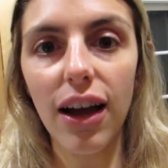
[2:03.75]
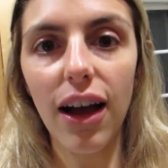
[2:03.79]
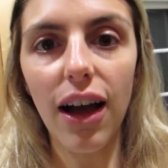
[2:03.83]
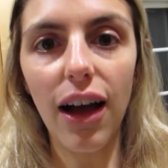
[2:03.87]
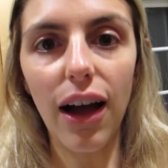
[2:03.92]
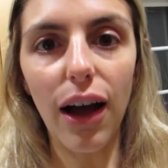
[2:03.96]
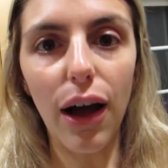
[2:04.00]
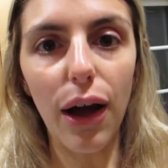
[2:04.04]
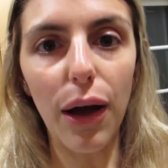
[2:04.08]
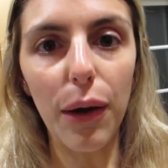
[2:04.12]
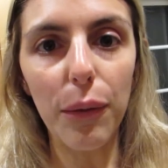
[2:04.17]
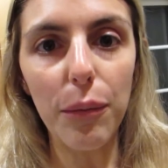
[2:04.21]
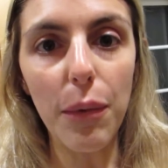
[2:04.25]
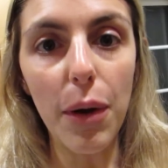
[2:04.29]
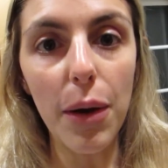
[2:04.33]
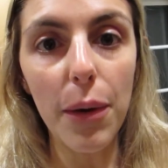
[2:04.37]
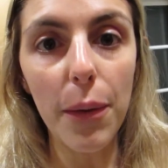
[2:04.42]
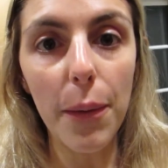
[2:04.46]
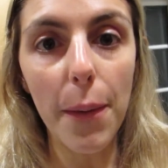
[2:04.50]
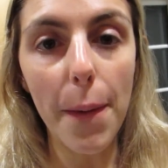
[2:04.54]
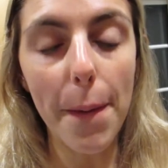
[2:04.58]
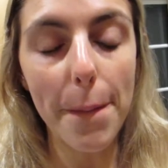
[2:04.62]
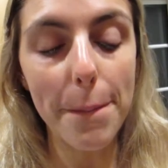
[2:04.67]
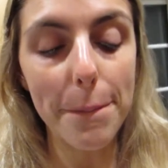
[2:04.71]
My
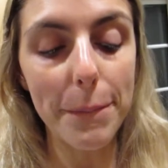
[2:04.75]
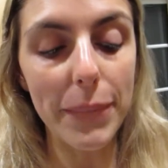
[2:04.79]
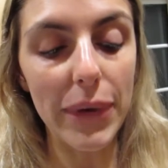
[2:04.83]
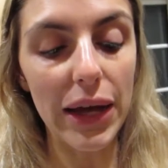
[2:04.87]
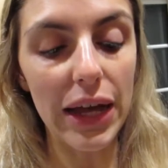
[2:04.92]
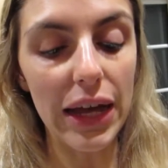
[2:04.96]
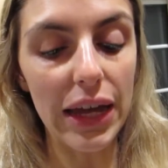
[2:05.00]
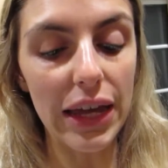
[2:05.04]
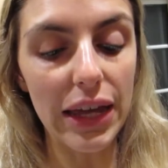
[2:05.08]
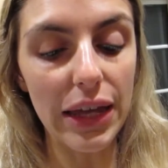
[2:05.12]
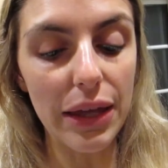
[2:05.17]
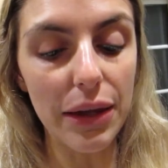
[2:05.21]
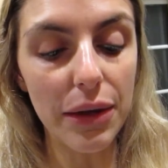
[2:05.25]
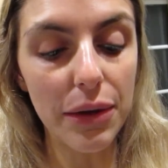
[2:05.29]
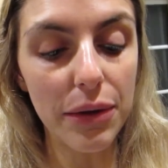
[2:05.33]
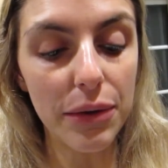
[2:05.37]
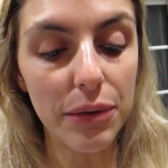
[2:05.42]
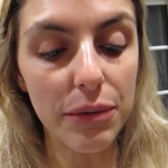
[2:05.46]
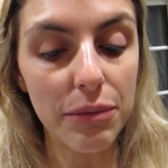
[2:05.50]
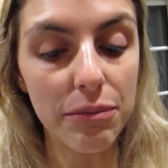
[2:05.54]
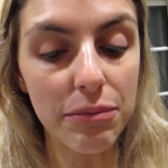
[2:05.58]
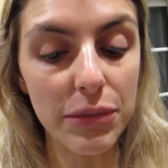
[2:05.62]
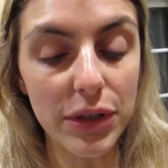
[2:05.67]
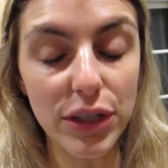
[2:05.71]

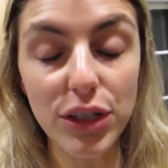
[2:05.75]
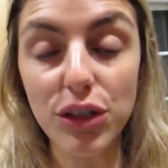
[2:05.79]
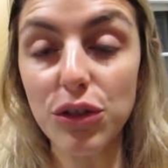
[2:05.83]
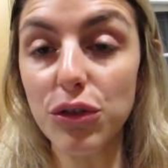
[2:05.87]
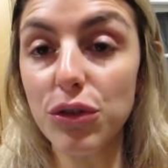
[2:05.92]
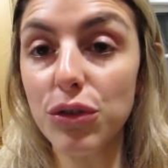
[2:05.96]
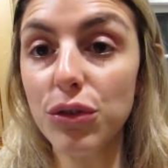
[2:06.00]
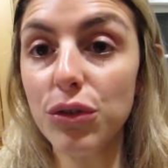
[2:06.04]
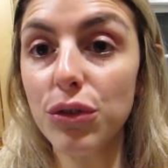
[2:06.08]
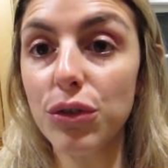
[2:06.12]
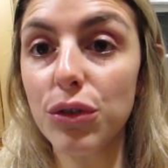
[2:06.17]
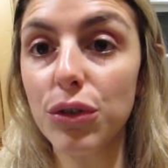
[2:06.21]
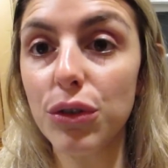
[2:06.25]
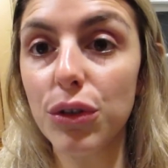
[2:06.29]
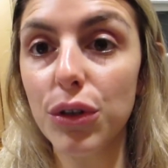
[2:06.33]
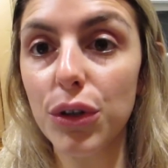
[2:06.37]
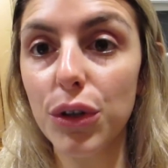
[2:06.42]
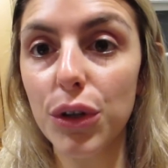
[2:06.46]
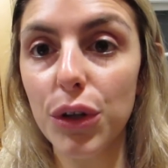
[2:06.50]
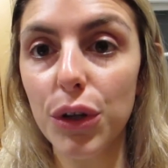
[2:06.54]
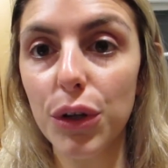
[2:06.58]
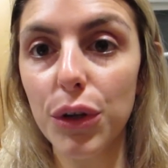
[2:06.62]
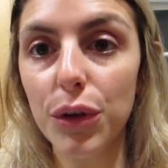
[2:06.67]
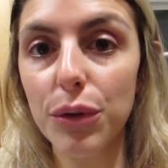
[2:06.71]
muscle
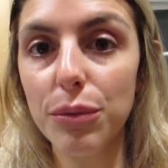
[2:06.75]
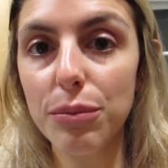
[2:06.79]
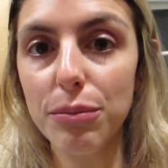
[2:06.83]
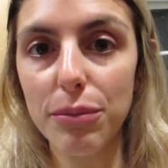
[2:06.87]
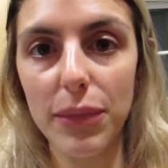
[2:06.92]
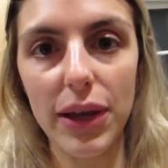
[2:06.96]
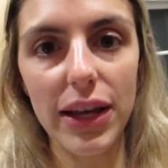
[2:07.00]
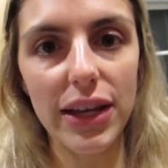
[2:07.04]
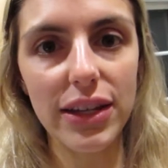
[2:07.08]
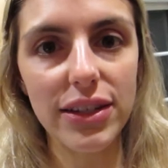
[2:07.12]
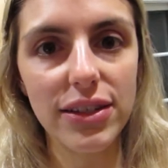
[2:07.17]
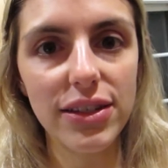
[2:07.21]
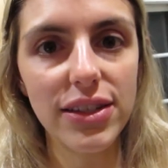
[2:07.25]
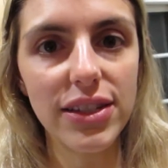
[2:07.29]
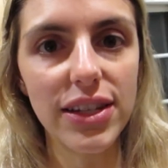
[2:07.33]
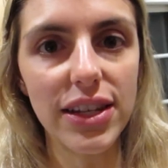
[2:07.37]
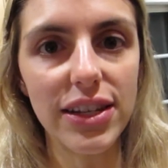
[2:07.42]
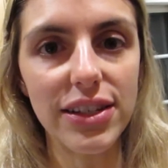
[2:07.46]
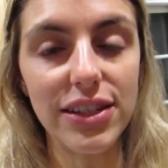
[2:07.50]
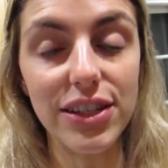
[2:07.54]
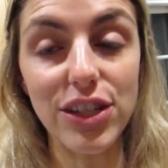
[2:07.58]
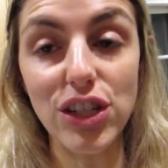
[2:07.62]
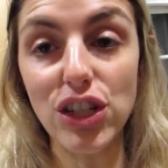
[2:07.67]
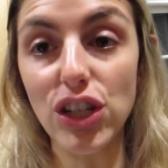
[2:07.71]
mass
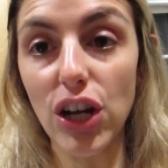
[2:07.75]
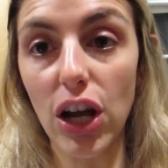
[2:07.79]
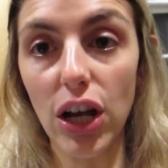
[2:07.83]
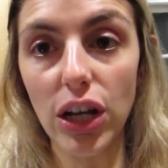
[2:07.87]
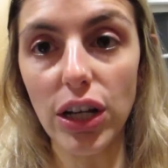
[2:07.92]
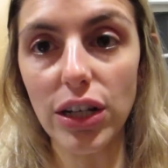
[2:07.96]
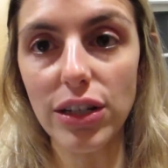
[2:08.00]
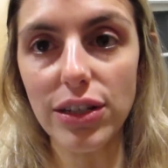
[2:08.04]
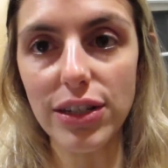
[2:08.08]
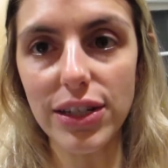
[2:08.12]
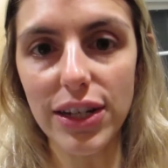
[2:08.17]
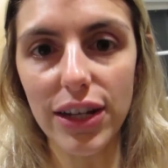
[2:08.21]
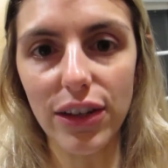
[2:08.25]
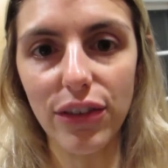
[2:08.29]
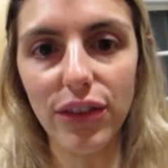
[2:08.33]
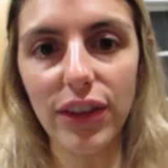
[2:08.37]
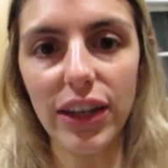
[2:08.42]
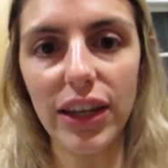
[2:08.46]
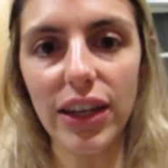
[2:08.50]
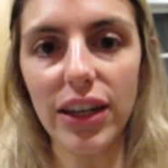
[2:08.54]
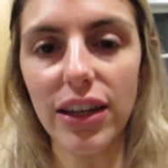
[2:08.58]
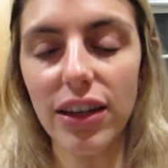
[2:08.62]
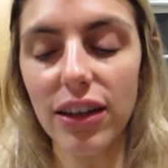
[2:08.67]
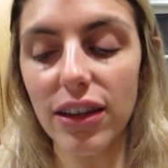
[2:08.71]
has not gone down.
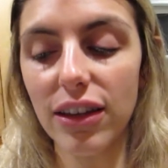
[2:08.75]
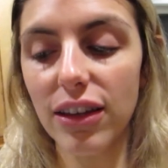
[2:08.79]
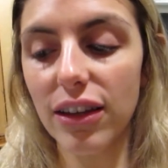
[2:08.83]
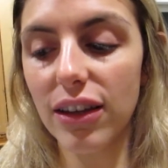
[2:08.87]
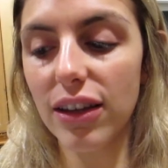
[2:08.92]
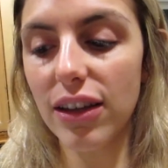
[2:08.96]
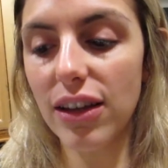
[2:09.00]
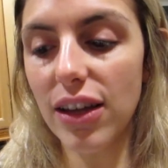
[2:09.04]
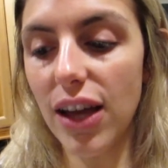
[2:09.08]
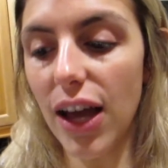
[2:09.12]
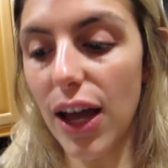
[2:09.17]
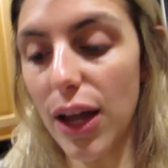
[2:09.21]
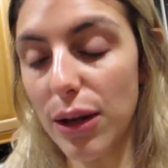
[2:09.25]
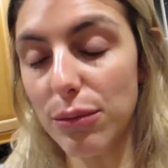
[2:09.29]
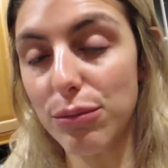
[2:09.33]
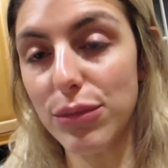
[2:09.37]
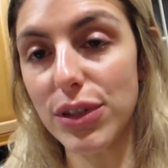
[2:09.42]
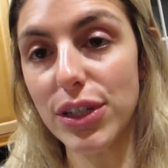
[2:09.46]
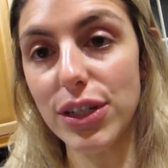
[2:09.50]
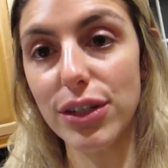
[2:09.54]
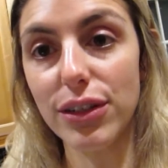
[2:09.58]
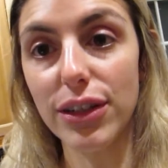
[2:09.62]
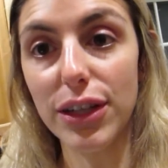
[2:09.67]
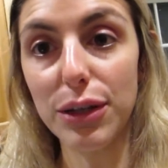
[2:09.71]
Like, I'm
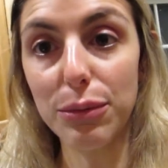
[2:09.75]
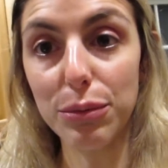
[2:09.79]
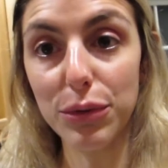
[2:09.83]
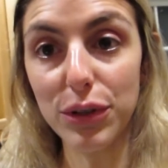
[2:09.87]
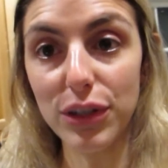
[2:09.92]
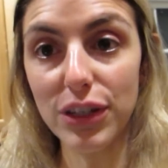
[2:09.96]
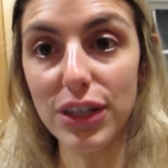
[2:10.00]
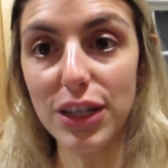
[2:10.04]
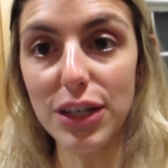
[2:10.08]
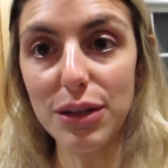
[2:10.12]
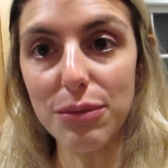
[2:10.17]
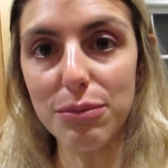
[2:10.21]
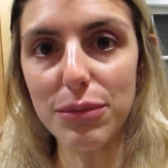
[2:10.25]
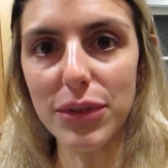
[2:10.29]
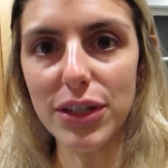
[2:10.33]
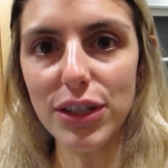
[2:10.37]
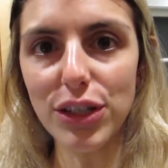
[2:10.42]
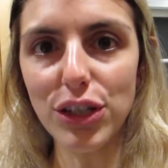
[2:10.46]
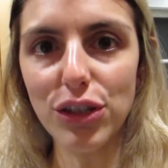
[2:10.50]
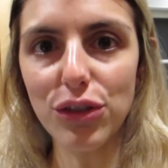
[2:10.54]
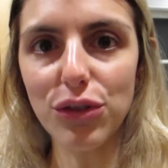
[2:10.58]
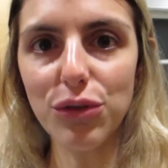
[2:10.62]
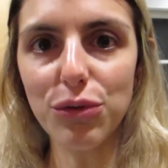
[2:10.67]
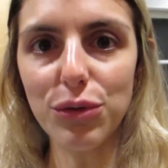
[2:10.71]
still able to keep
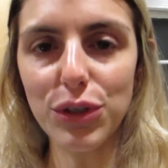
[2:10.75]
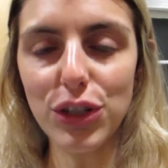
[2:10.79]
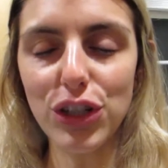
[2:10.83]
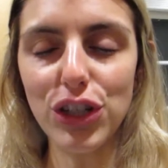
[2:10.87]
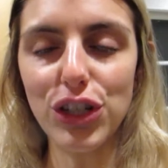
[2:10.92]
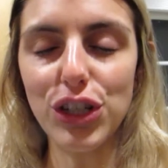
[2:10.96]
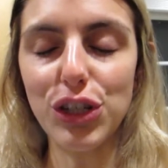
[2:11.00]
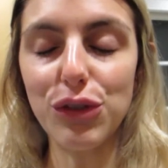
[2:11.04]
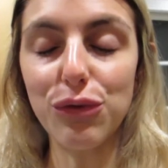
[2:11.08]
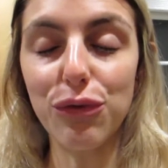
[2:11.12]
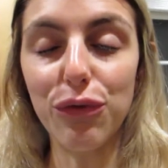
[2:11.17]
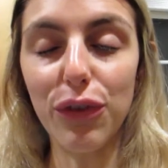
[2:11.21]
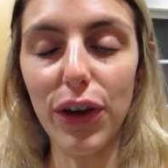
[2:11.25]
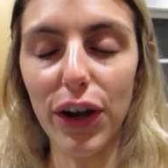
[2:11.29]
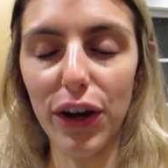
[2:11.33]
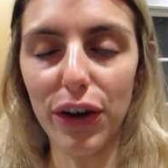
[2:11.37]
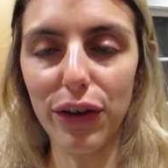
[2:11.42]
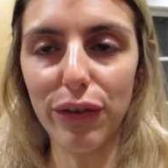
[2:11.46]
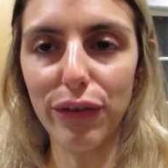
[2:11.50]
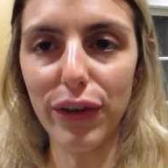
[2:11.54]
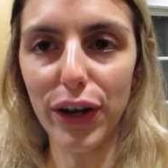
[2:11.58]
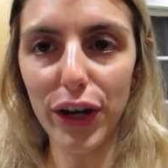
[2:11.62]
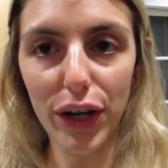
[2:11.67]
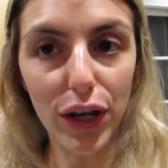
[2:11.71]
muscle, which is
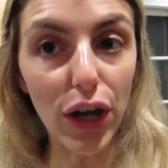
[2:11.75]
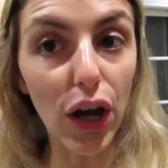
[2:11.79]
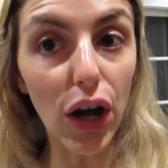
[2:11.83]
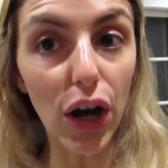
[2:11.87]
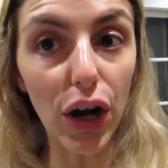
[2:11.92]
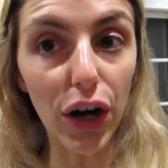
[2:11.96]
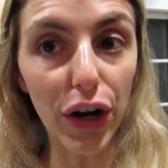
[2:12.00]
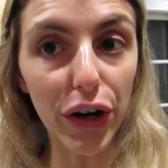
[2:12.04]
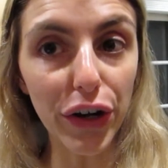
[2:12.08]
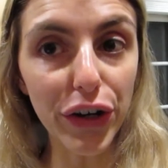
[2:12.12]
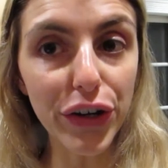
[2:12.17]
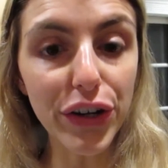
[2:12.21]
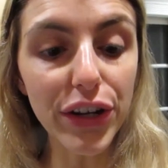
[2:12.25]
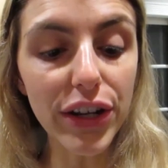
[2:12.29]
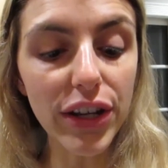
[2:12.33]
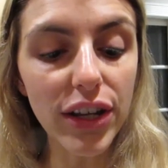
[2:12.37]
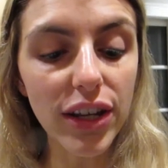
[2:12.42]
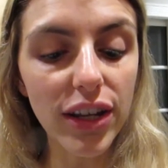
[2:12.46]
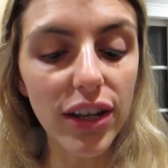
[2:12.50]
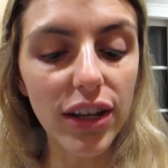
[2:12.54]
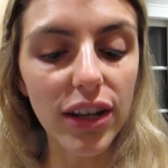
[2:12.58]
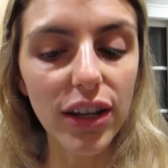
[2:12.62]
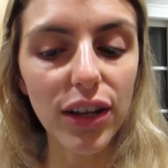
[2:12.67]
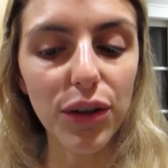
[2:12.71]
very, very hard
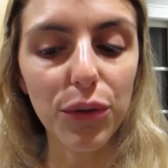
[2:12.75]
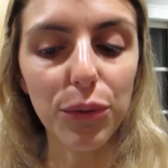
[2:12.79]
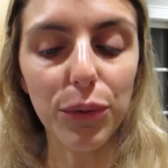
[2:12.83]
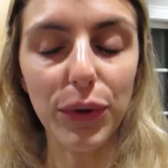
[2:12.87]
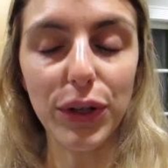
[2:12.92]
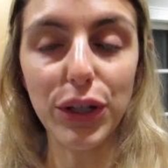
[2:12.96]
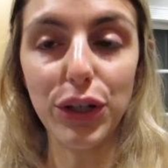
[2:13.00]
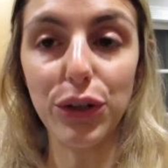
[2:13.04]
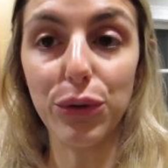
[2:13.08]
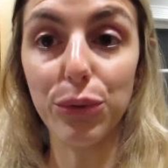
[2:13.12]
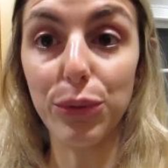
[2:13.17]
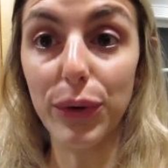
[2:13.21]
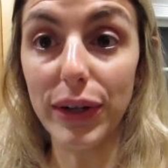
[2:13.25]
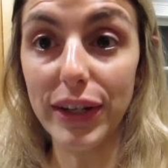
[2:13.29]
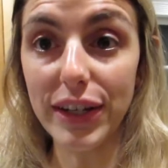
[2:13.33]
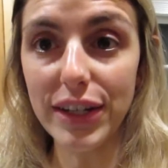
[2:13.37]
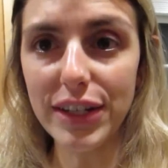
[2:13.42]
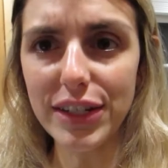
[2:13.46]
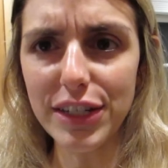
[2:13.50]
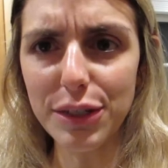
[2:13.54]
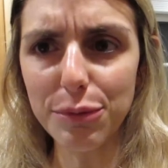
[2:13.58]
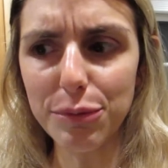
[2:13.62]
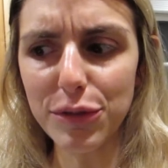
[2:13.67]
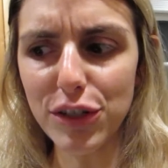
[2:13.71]
when you're
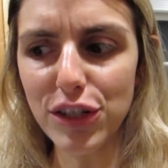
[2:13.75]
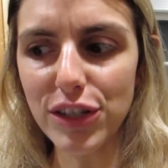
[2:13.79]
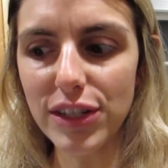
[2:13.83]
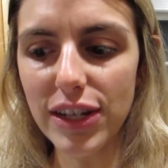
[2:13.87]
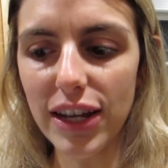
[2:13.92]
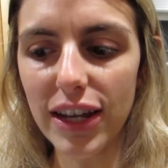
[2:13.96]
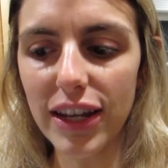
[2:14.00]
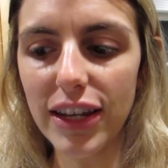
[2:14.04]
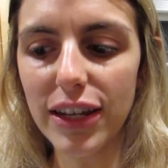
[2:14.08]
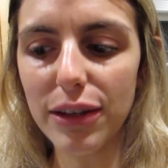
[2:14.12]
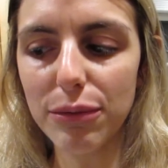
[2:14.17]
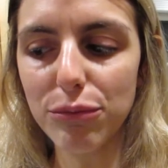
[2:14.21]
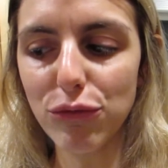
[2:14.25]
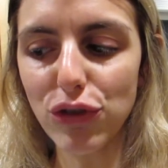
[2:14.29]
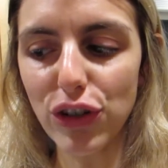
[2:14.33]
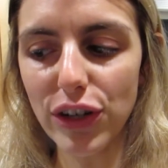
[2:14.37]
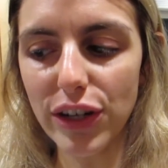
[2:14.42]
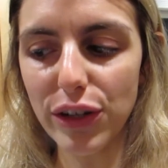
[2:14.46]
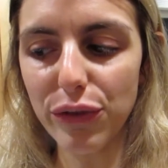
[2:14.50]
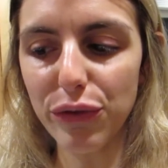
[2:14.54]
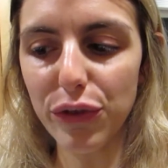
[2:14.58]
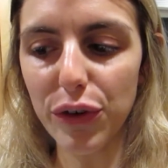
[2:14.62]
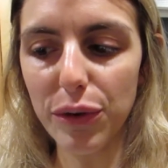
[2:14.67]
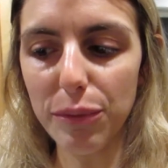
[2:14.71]
running as much as I am
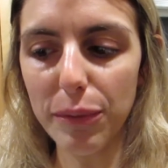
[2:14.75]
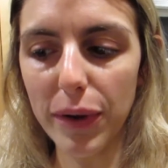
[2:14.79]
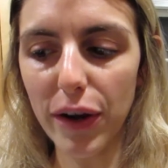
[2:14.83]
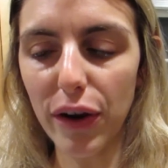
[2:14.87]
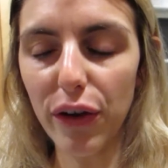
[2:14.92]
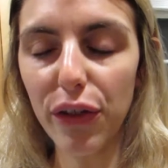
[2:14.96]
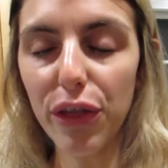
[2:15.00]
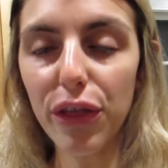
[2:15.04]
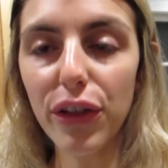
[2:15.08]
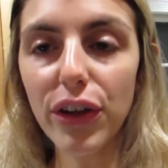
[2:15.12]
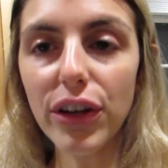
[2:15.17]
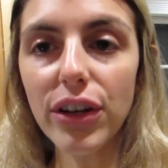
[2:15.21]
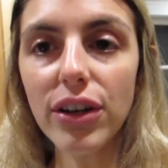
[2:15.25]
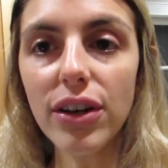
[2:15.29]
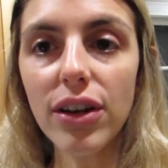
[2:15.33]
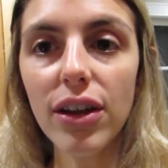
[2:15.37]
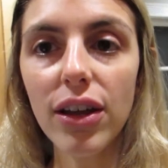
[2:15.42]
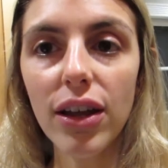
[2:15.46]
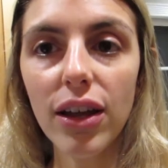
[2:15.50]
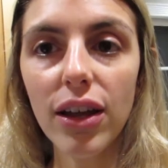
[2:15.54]
training for a marathon.